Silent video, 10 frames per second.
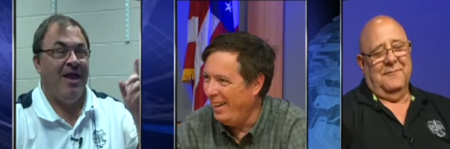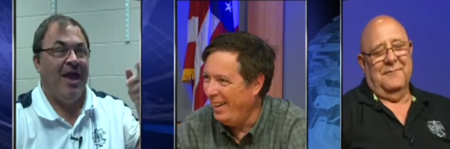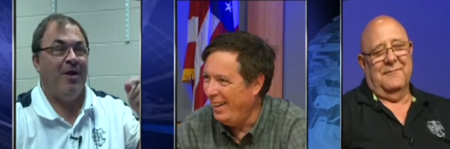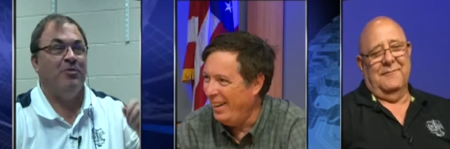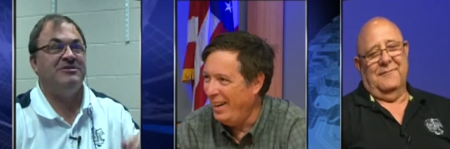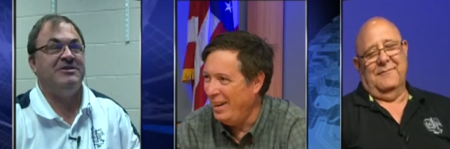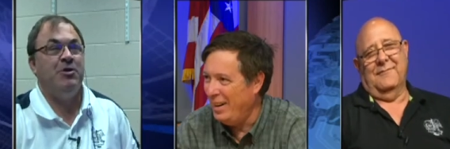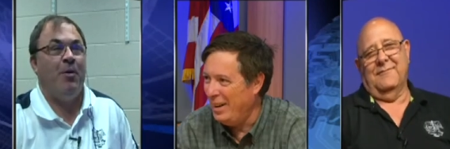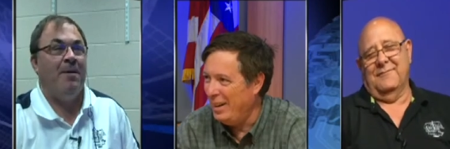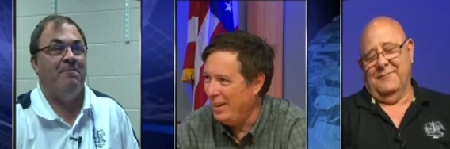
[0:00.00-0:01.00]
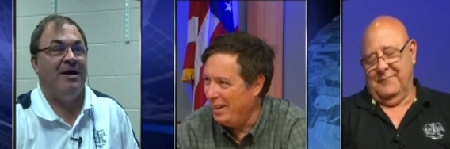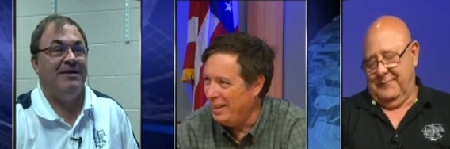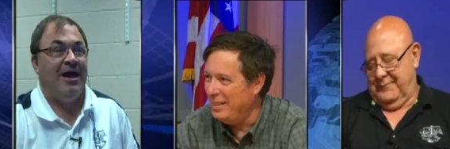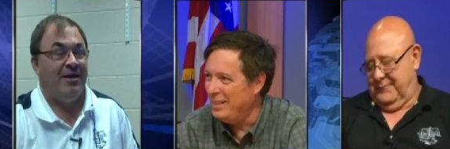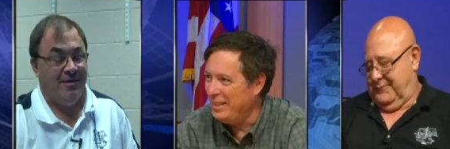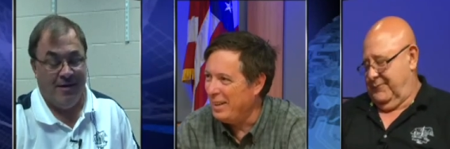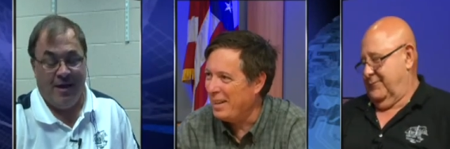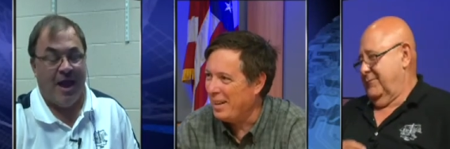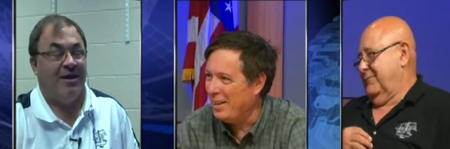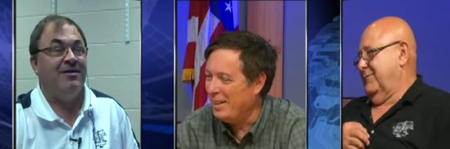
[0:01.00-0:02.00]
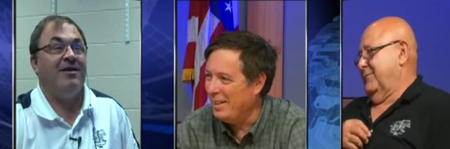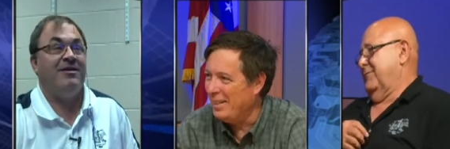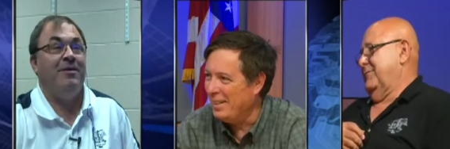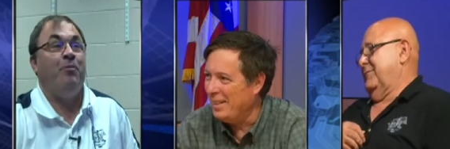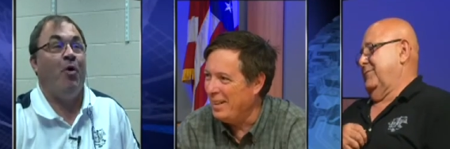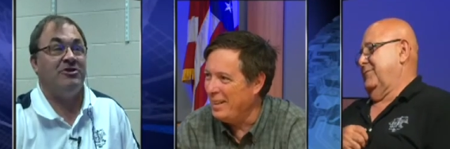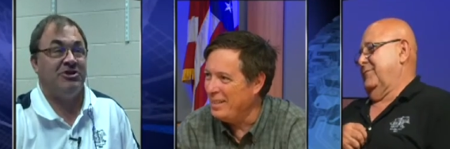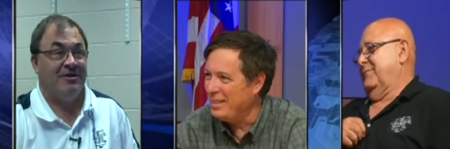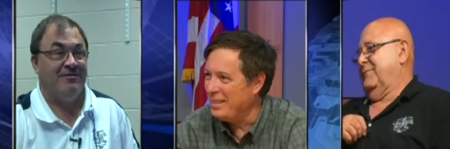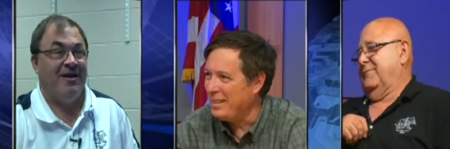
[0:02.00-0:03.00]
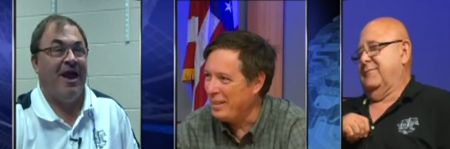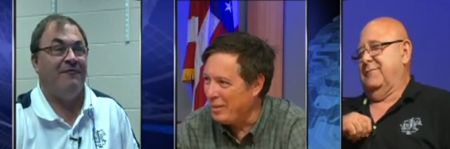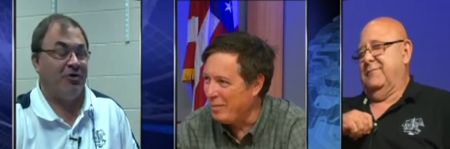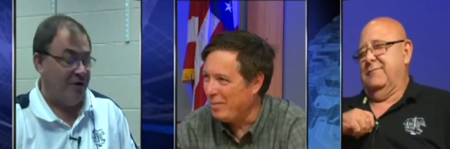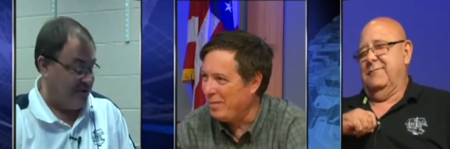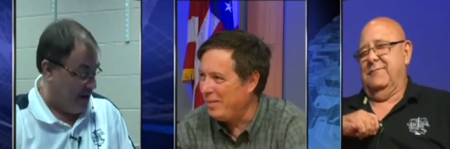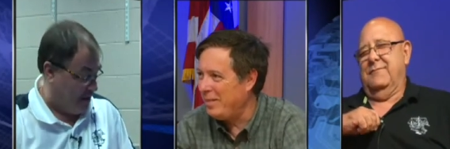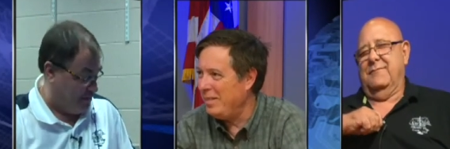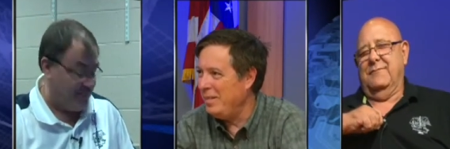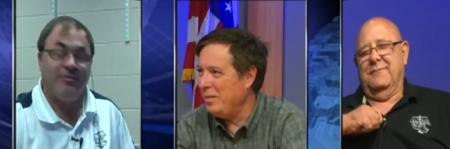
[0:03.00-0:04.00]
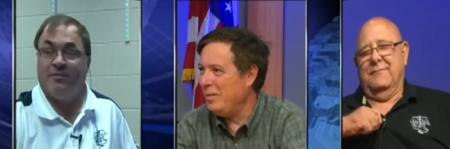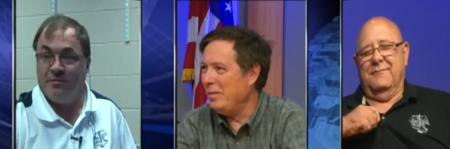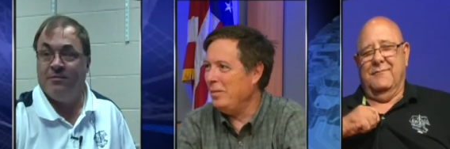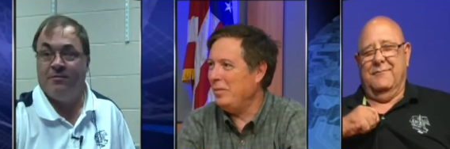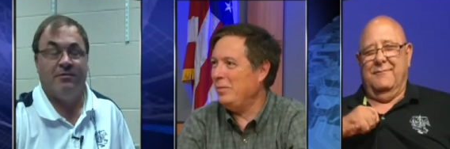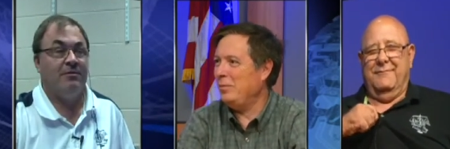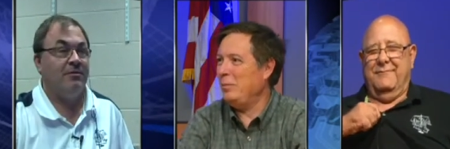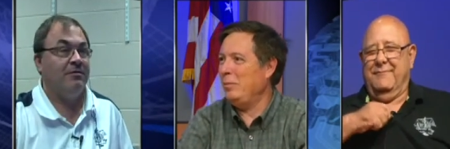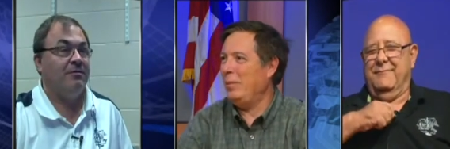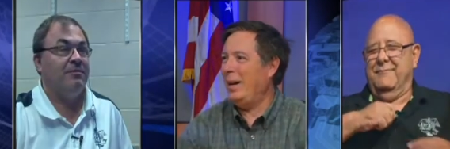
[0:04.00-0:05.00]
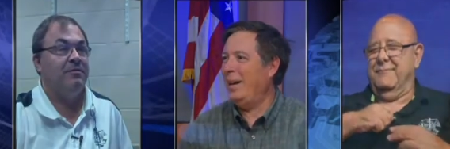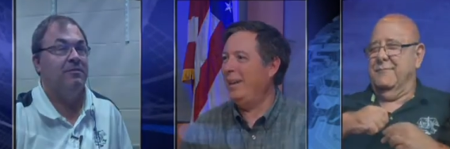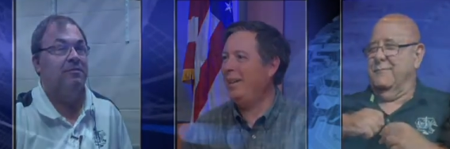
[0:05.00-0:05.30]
Speaker 1: Hey, we'll see you on Monday, and keep watching. Have a great day. Bye.